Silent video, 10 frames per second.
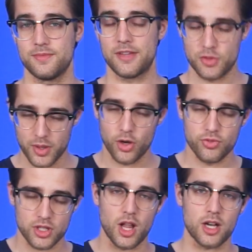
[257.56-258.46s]
if you want to
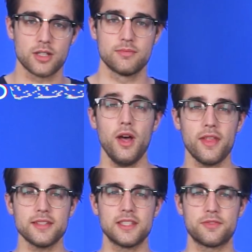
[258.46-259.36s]
overclock. Well,
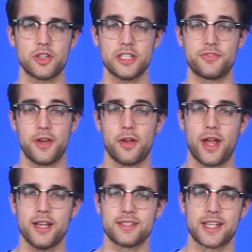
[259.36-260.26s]
that's it for this video, guys.